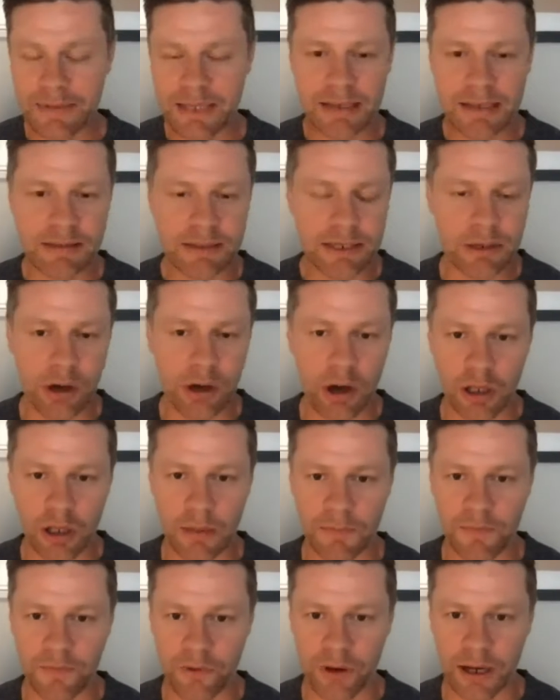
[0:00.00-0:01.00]
I can see it all
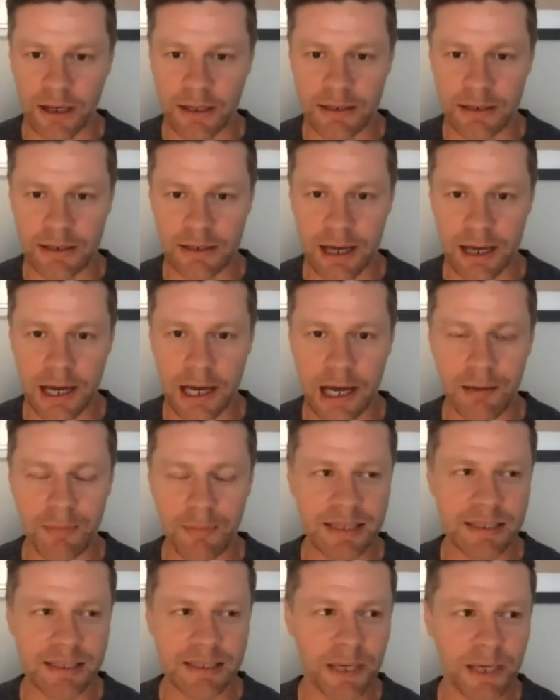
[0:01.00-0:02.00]
up front,
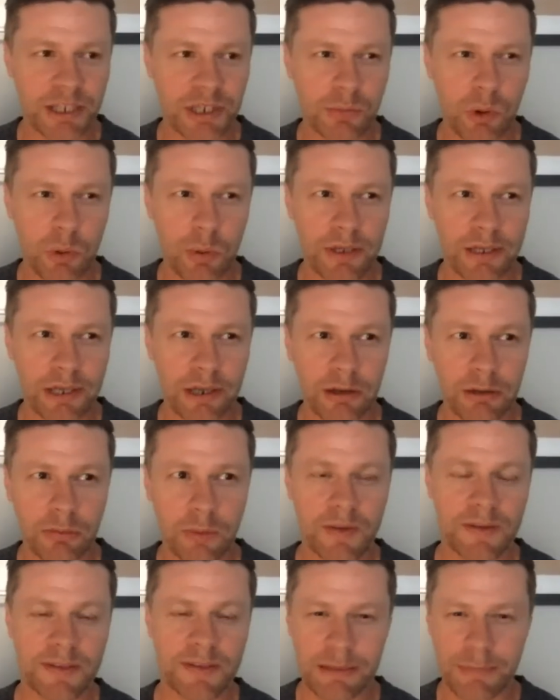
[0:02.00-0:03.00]
and especially when we're dealing
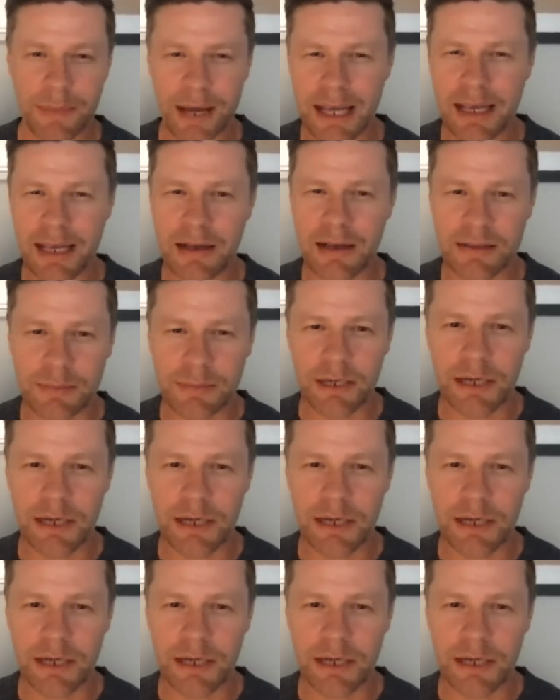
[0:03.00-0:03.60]
with semi-custom